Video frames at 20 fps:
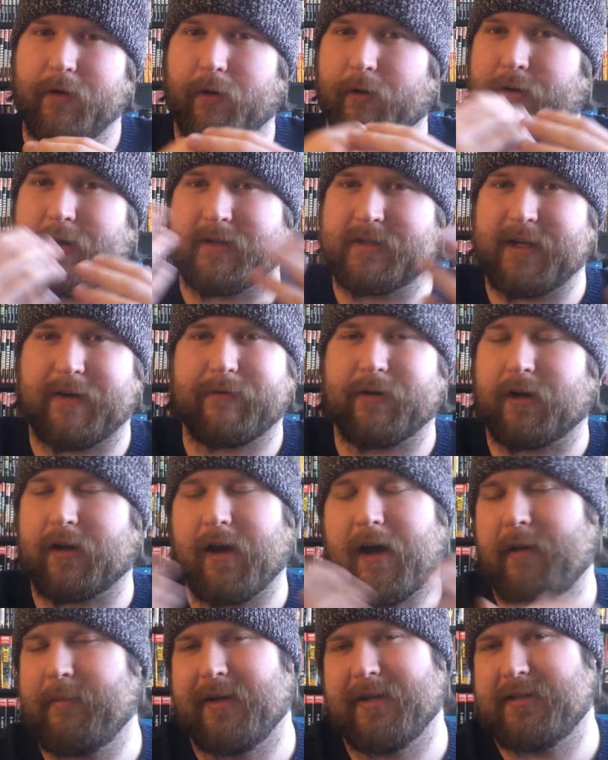or has ever
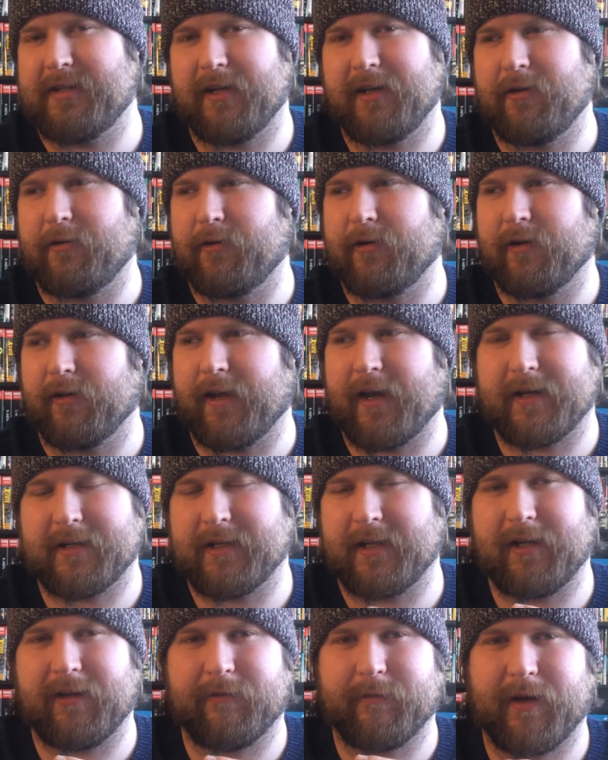commented or liked
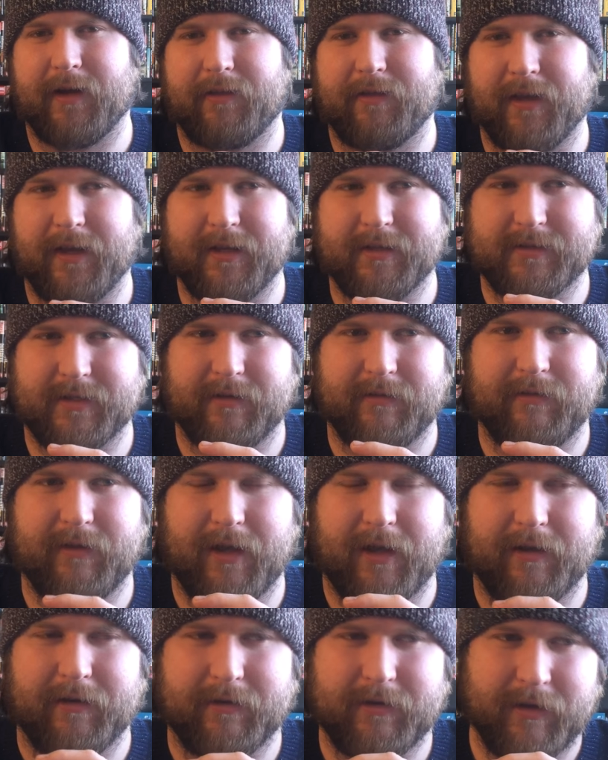any of my things
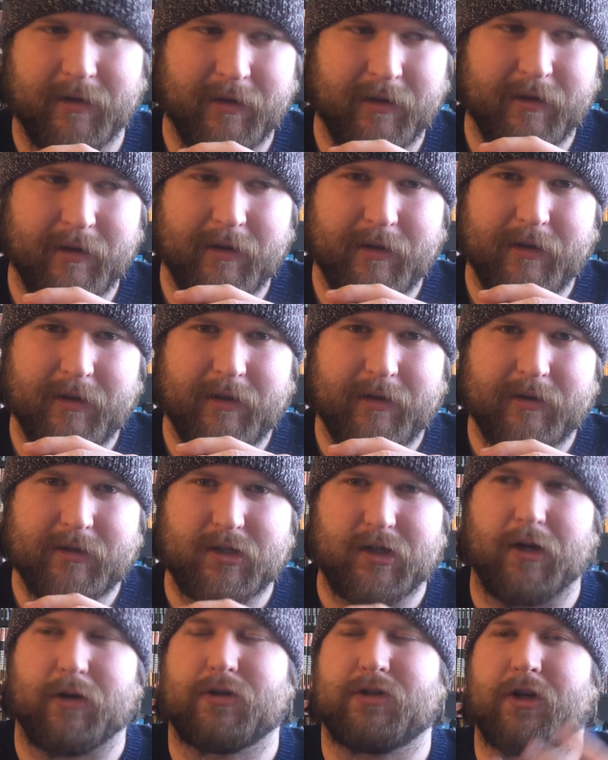and
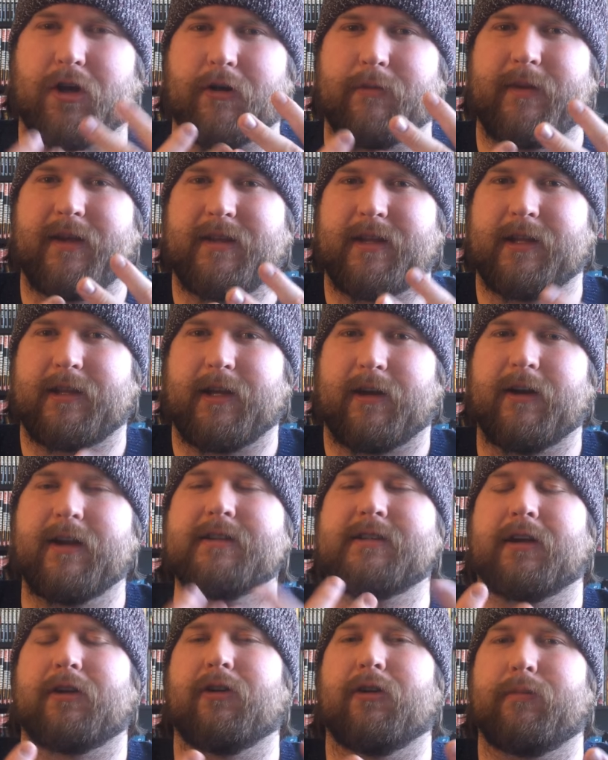you know, shown me that there
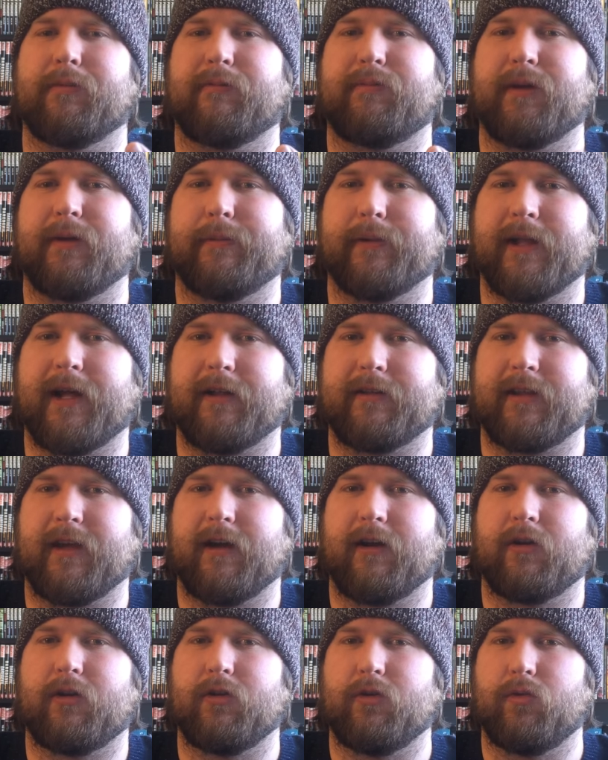is a group of people out
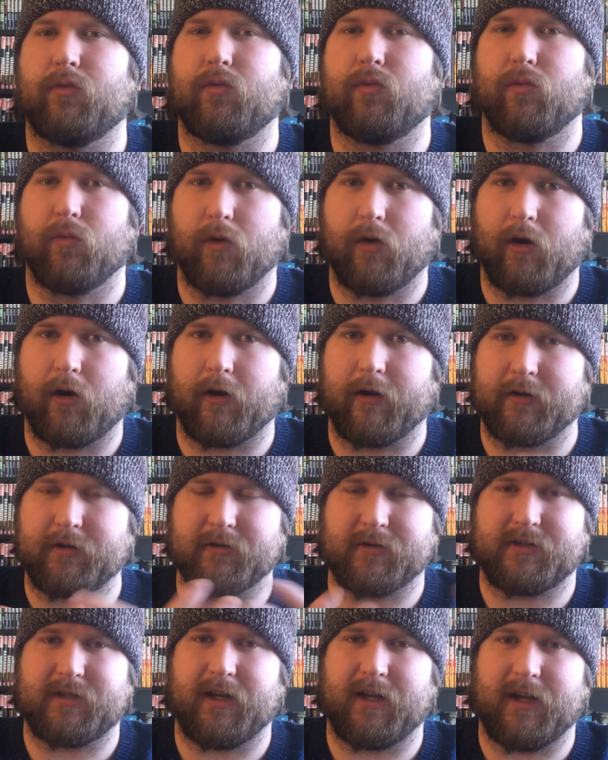there who are
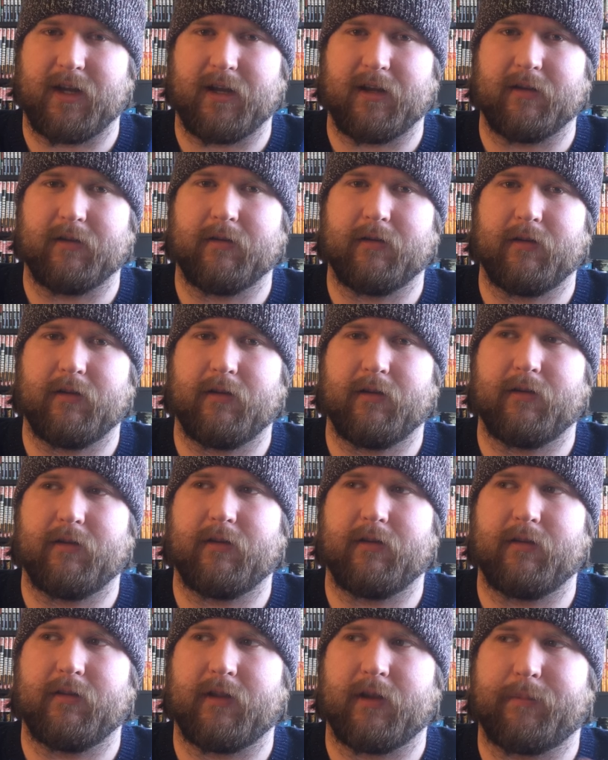interested in
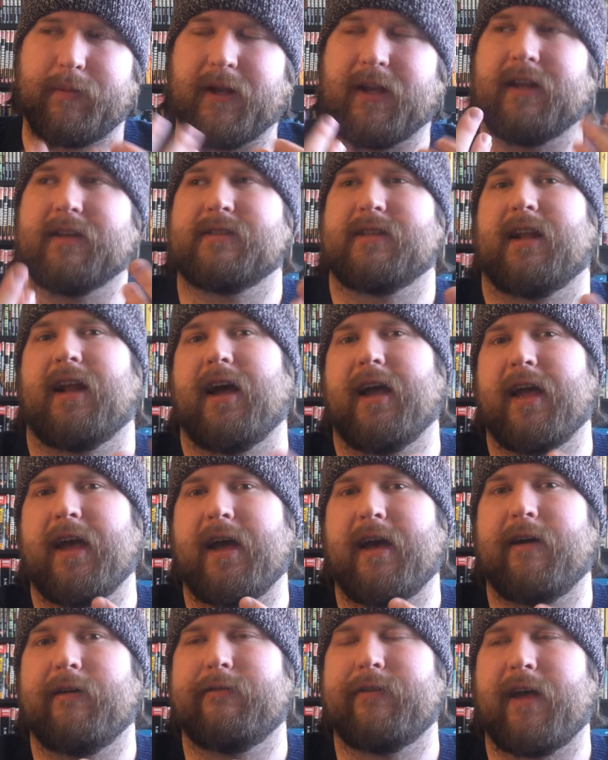the opinions that I
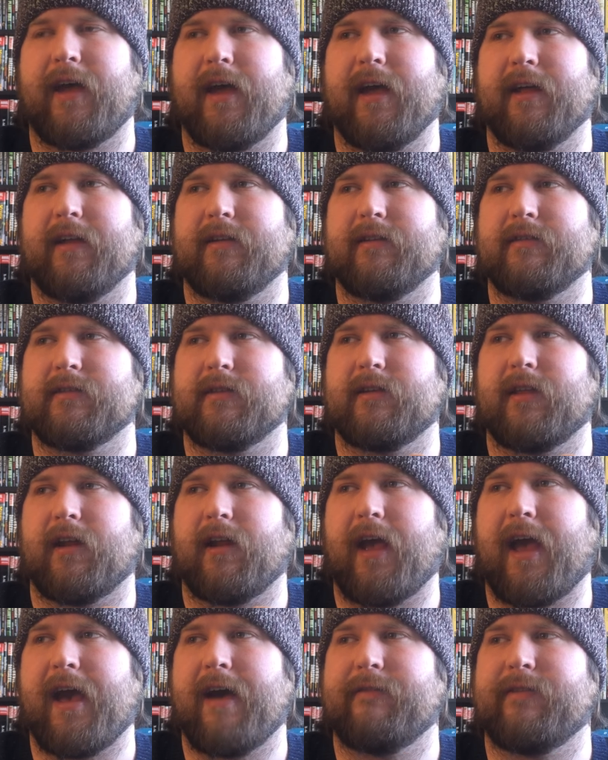have and that
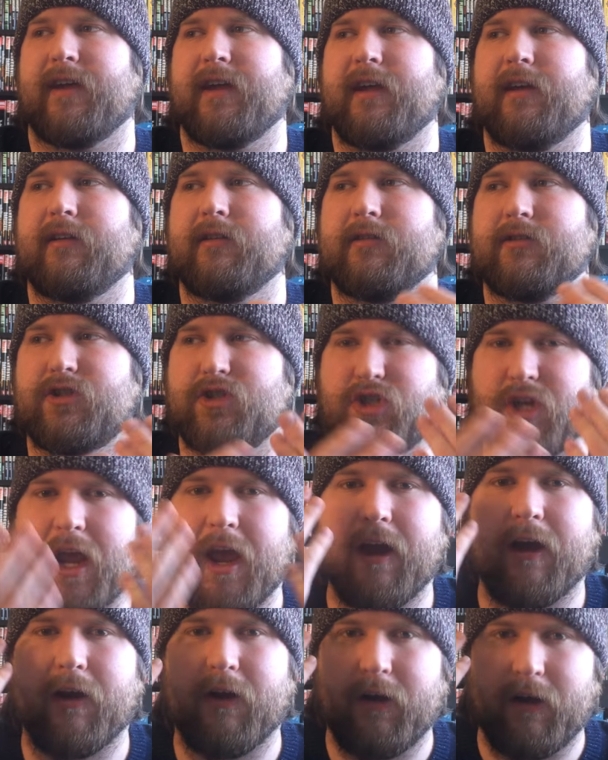have a
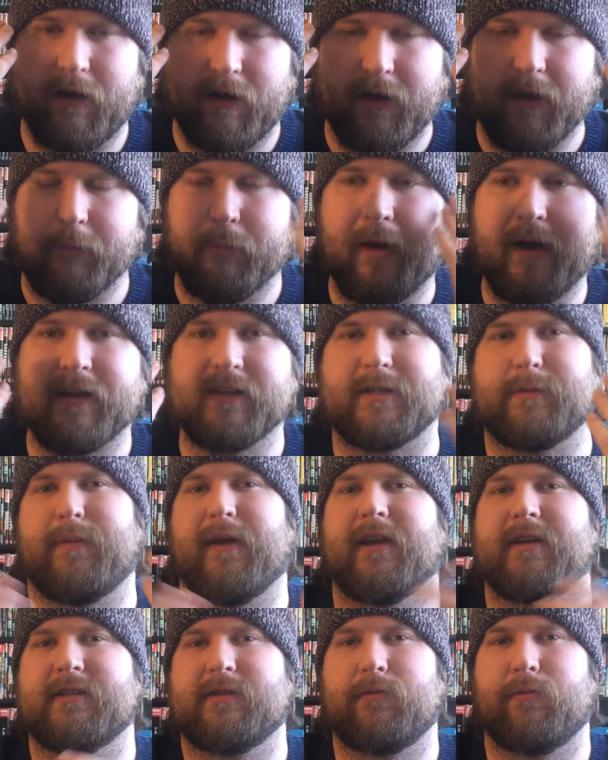share, a mind
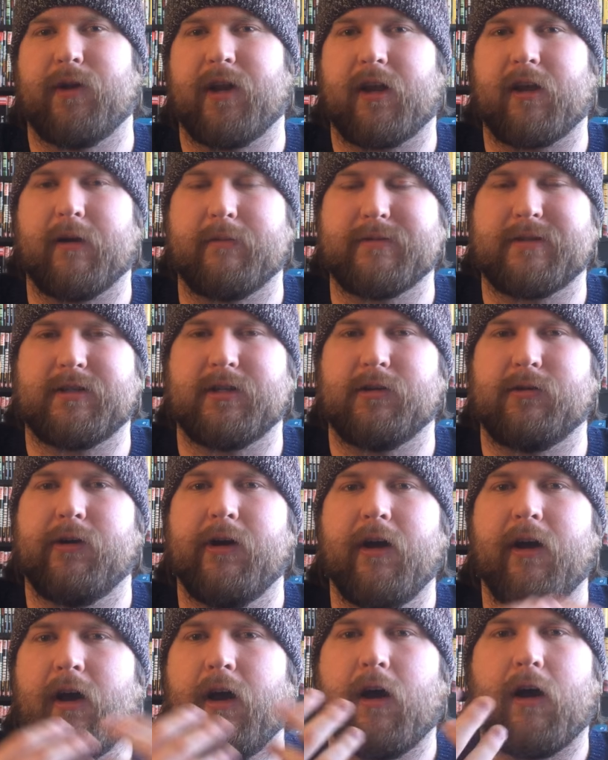space when it comes to
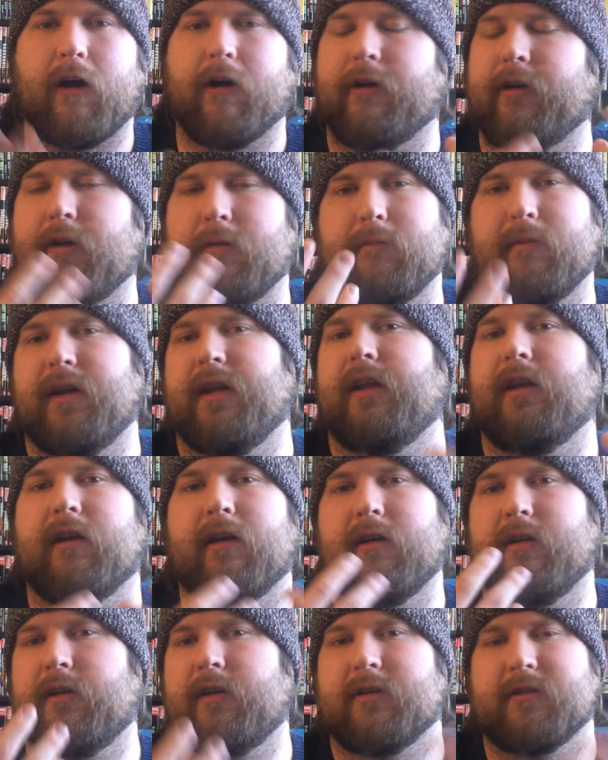art and
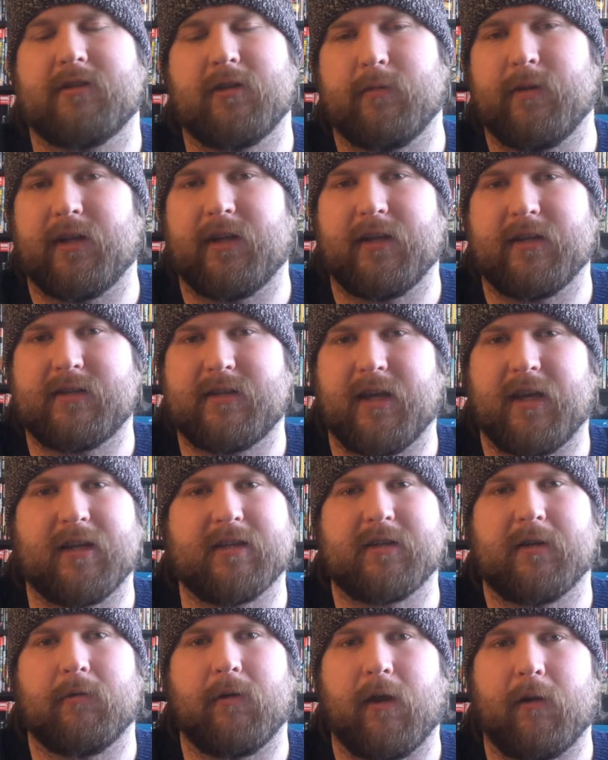media and consuming these
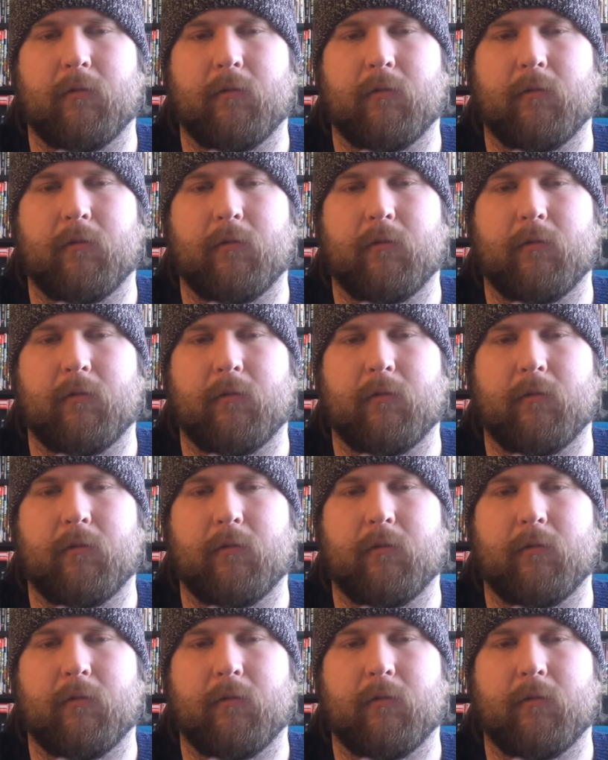things.